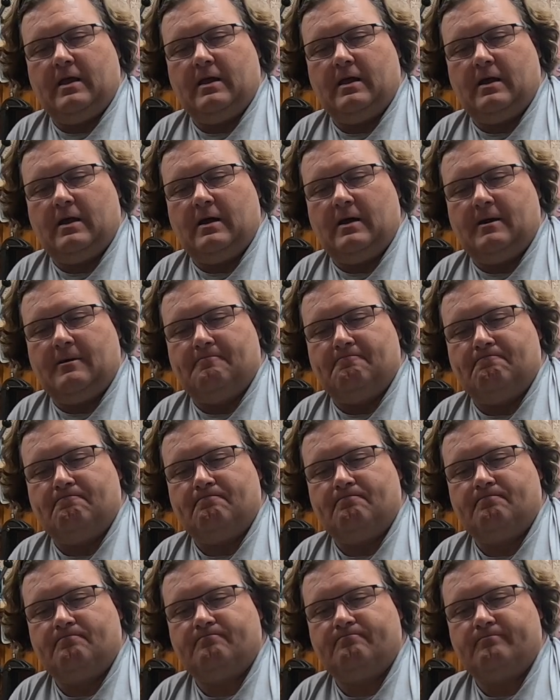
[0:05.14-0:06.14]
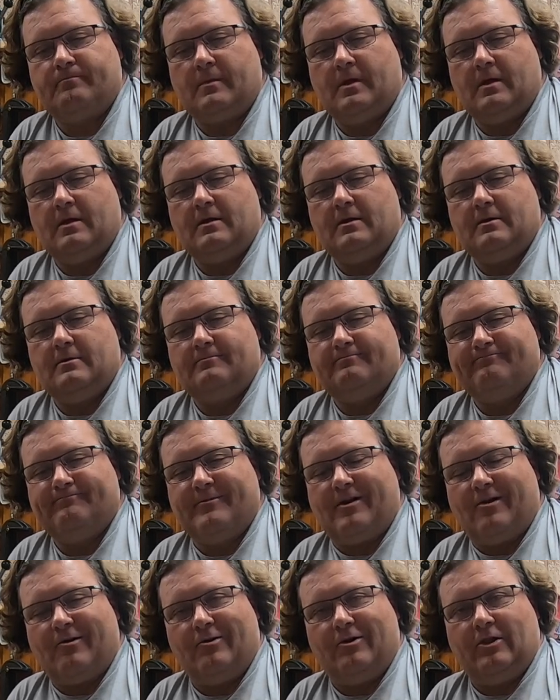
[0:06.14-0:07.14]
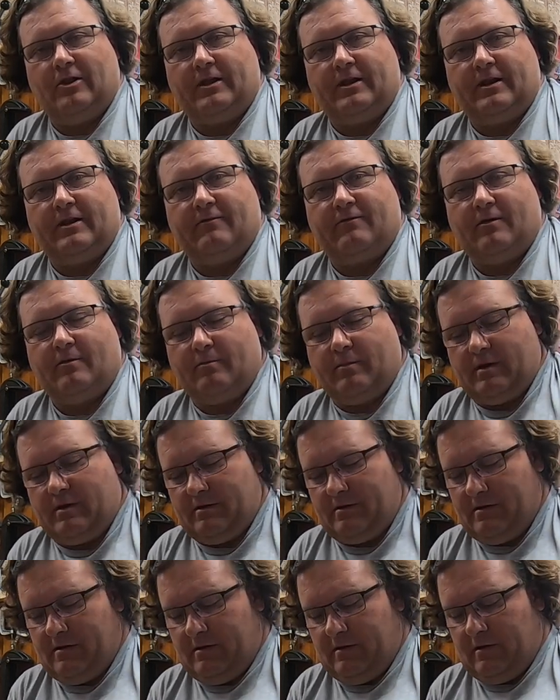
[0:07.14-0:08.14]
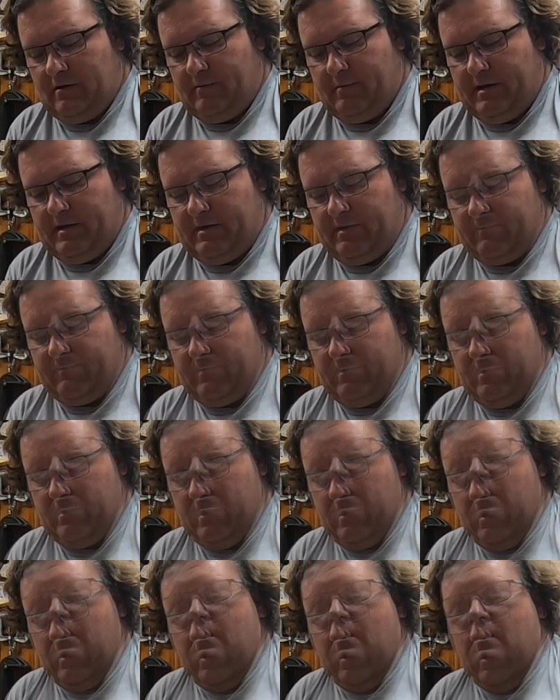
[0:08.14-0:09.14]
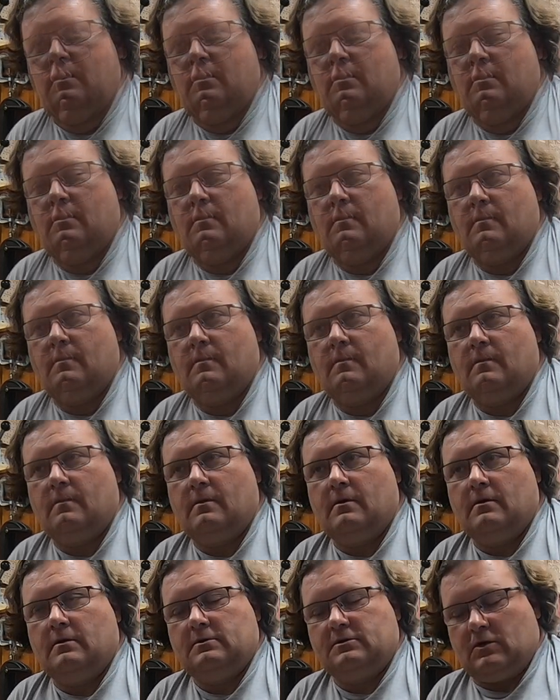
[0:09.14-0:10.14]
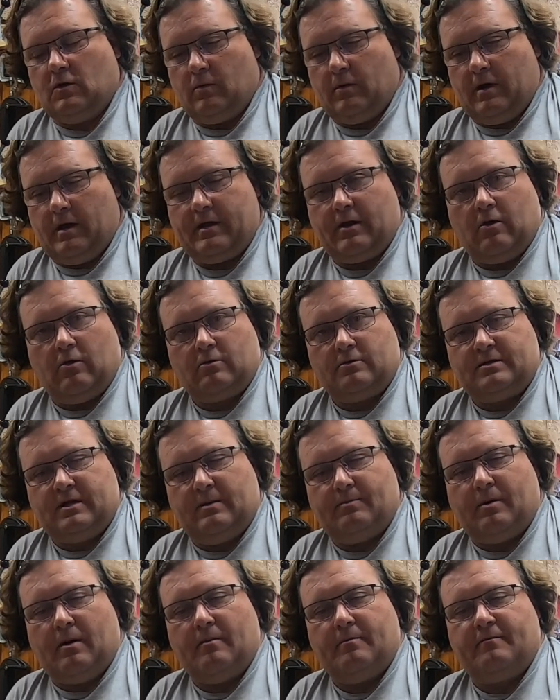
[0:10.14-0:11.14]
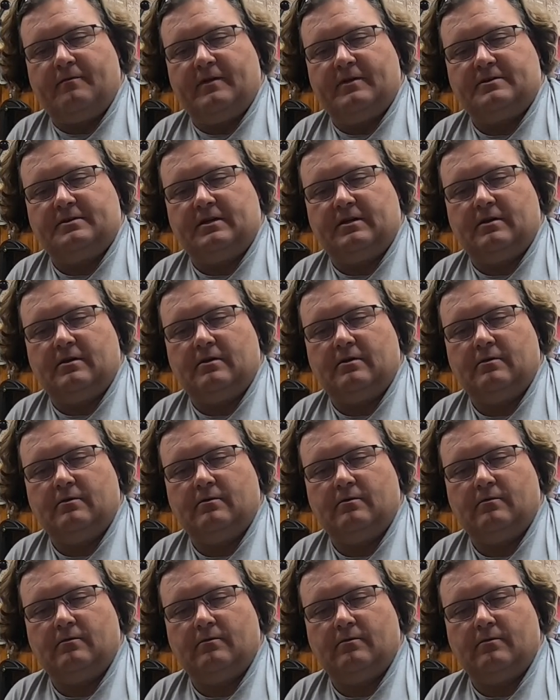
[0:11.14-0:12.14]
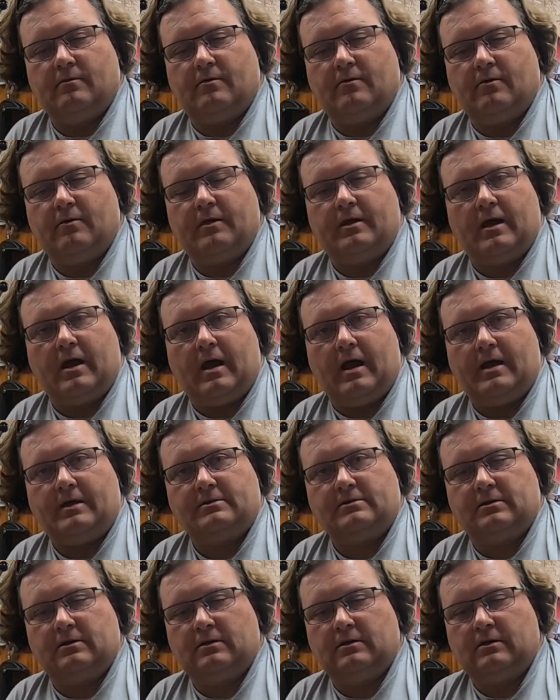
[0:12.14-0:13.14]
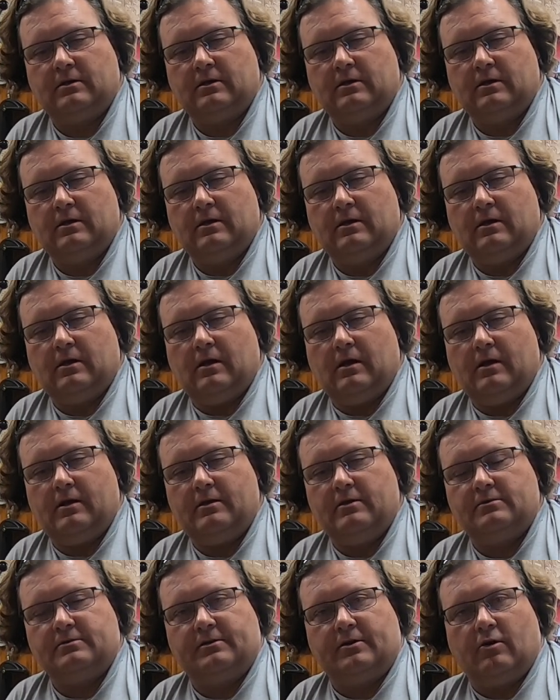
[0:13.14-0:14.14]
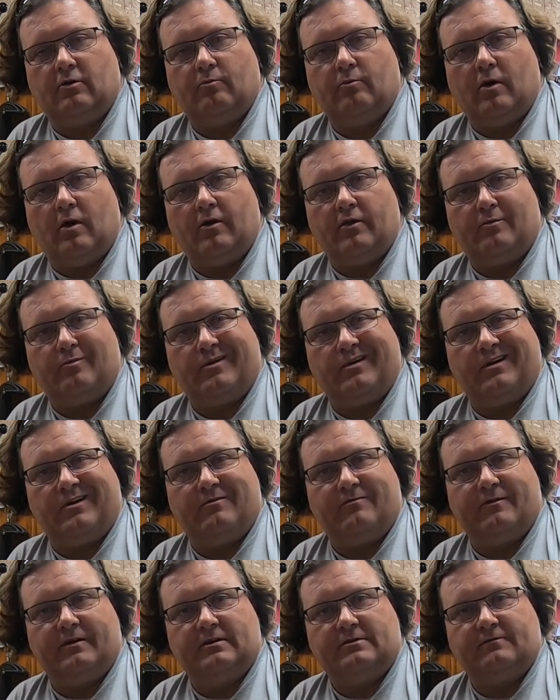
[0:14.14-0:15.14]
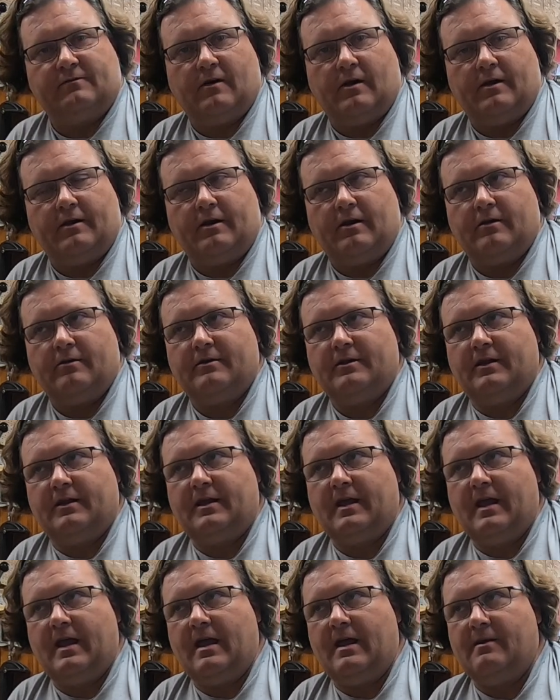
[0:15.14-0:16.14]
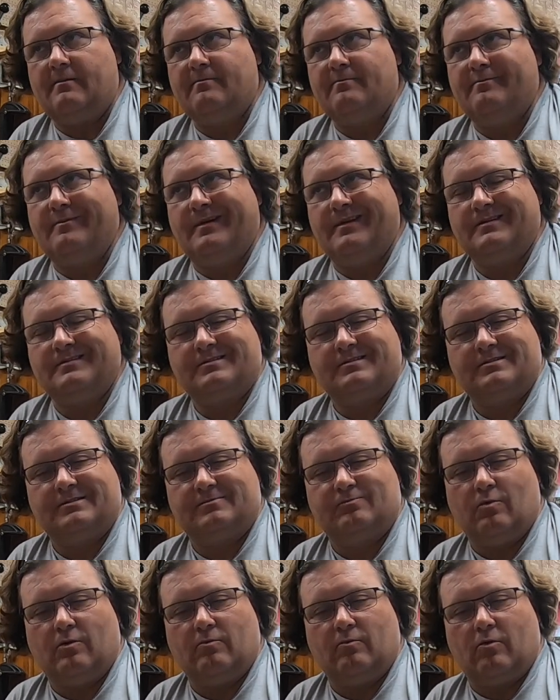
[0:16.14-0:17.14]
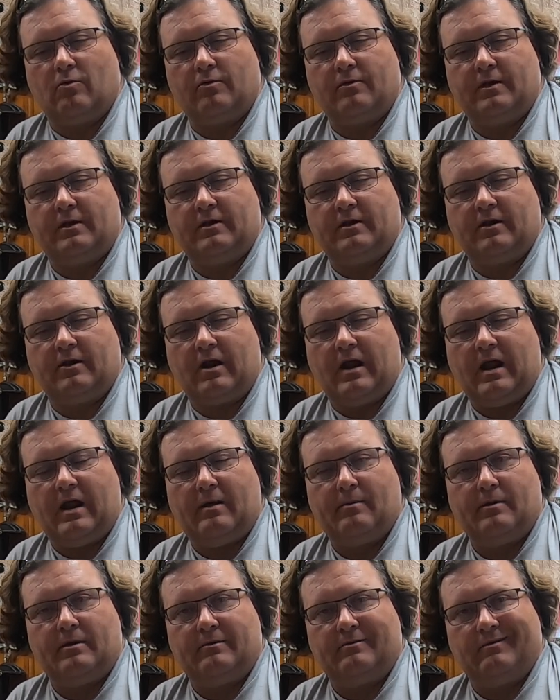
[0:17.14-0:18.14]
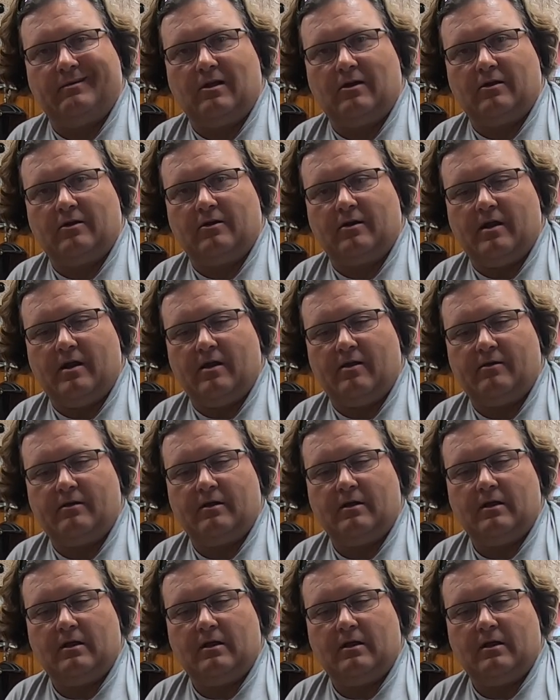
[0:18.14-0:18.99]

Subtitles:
Not really different, but a little bit different. So when I go tip-up fishing through the ice, I usually don't bother bringing a fish finder. You can, but it's just one more thing to grab and lug around.